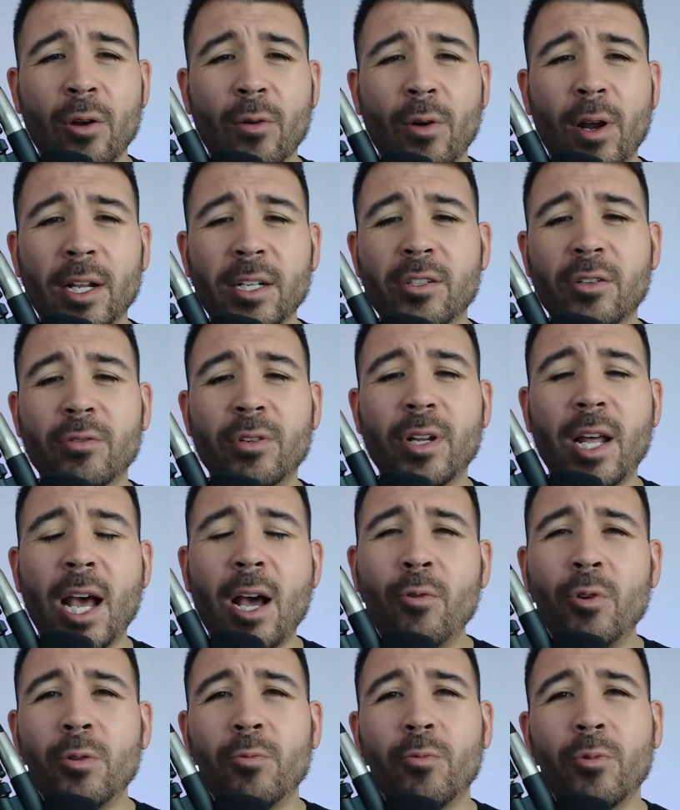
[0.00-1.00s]
right? So
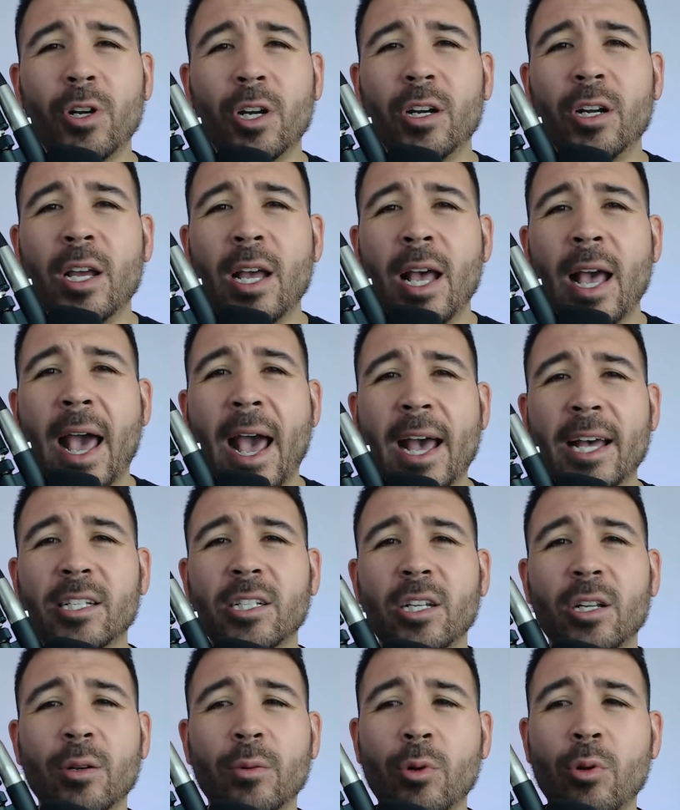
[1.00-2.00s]
now when we're
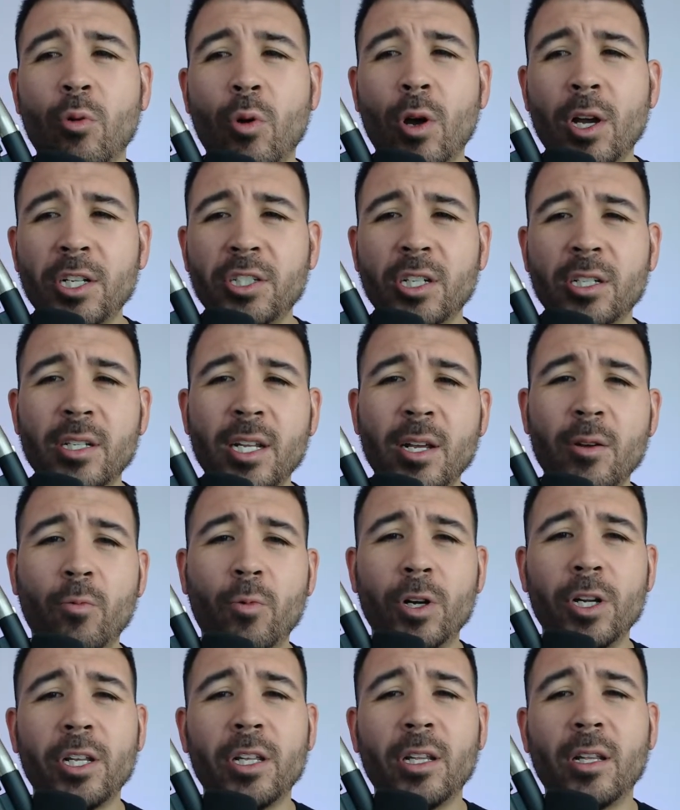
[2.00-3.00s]
asking them questions, hey,
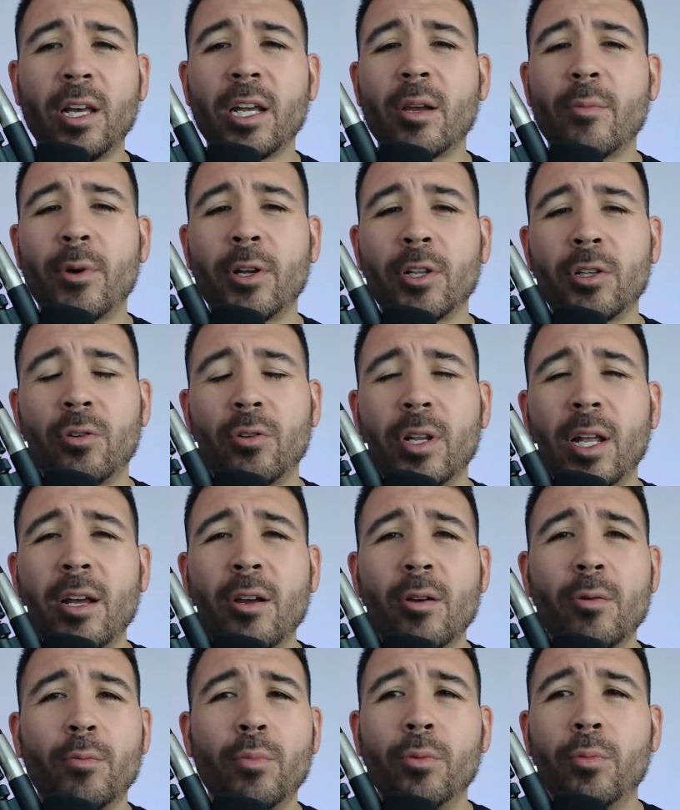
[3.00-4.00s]
what do you like about the old,
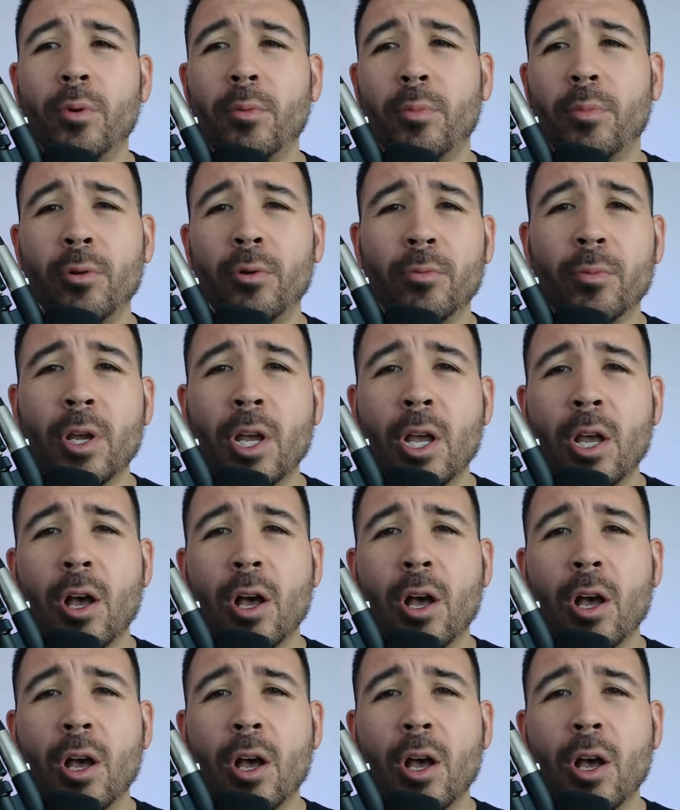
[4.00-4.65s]
oh, boo, boo, boo.